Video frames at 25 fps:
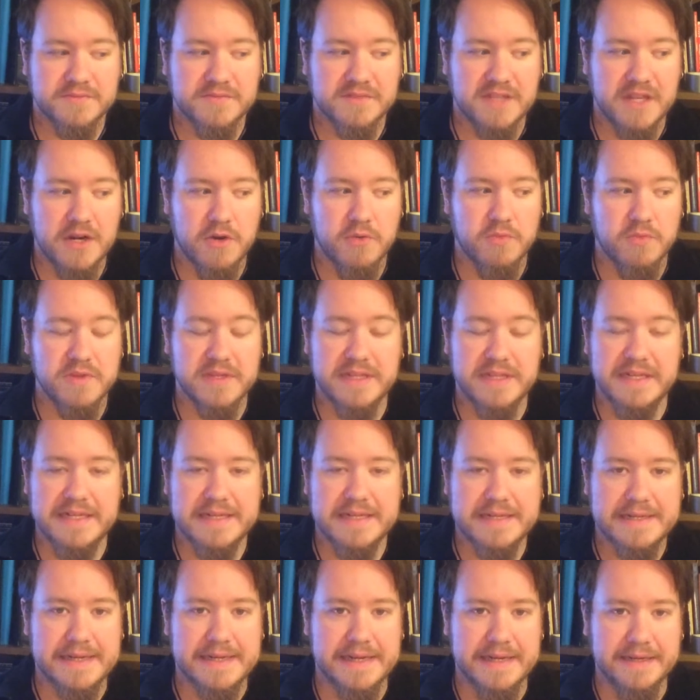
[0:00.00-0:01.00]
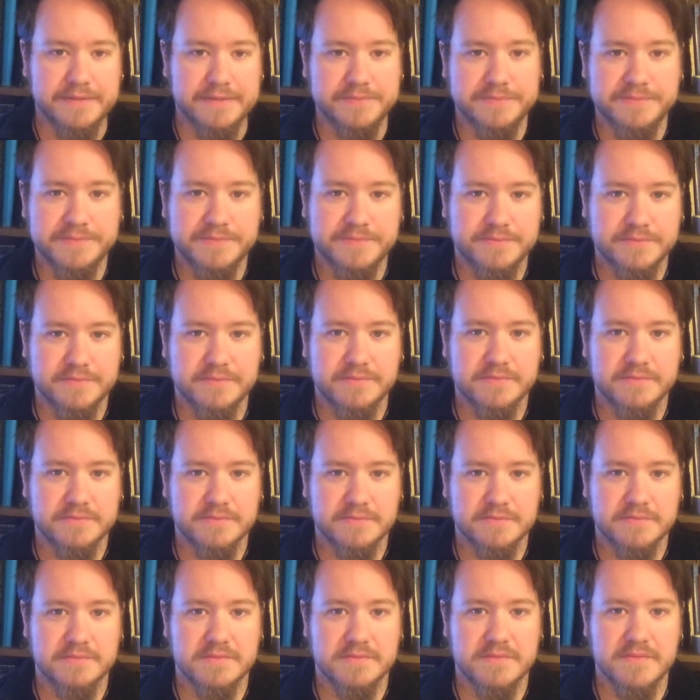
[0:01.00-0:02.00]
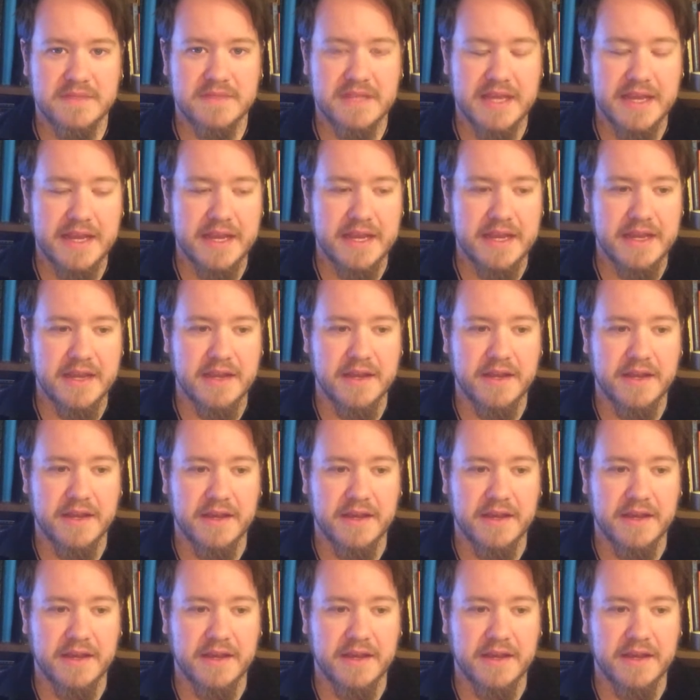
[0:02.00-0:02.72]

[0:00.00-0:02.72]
they don't really die. They